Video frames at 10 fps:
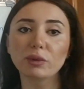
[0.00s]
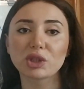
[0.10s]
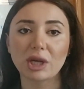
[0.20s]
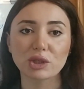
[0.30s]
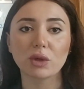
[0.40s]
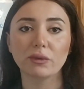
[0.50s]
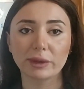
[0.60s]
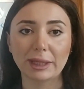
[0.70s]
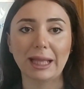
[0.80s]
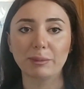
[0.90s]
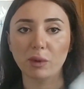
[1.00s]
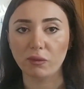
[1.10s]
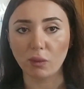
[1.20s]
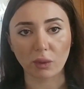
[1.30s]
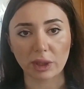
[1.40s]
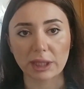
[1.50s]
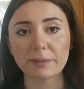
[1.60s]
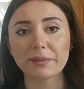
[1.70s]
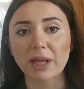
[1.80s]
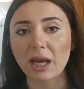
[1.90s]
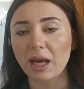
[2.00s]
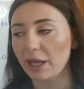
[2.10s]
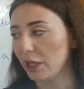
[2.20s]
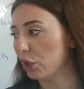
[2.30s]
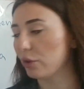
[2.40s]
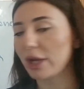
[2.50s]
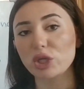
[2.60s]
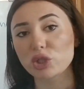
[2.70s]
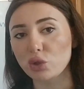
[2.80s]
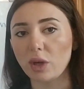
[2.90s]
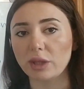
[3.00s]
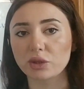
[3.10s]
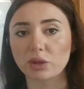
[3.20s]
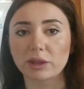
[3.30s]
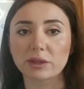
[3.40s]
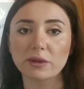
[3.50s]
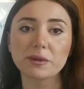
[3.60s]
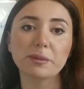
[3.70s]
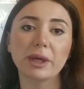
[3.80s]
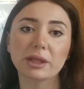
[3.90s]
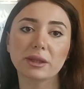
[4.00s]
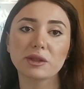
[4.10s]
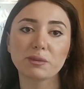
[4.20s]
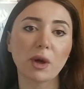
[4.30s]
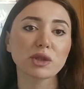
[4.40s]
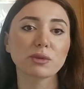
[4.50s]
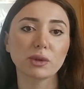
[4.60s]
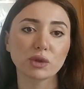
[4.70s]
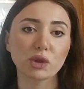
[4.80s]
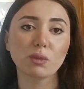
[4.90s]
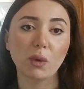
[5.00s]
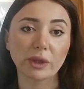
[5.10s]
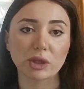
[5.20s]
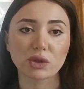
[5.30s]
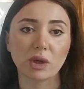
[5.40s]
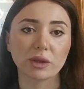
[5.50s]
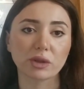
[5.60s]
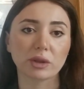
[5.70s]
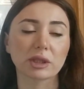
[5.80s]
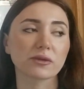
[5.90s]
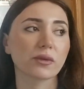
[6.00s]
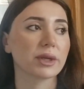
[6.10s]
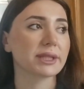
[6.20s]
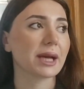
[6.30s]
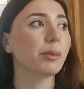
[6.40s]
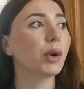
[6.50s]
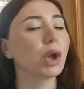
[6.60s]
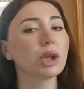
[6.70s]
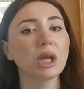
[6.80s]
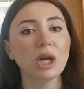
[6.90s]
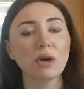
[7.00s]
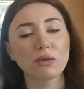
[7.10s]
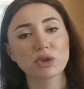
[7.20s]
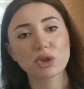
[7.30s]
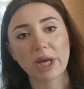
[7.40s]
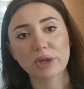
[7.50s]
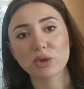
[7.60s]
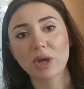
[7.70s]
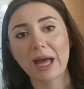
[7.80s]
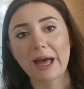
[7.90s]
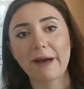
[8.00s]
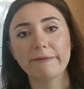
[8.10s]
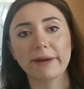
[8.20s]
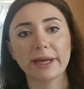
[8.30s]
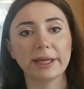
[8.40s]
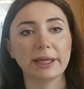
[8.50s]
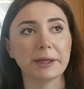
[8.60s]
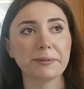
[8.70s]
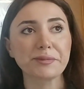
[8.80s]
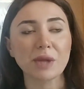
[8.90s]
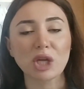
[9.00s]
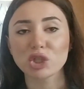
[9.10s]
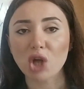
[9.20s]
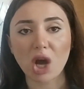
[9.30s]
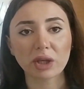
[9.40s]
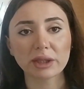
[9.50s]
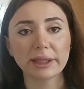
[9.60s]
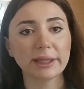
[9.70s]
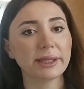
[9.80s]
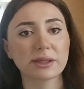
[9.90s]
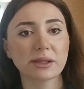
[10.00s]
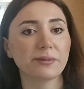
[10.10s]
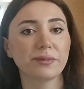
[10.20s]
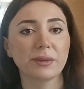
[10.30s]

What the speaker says: which I join with the help of or. Here I use two alternatives, but it's possible to use more than two alternatives. For example, would you like to have a chocolate,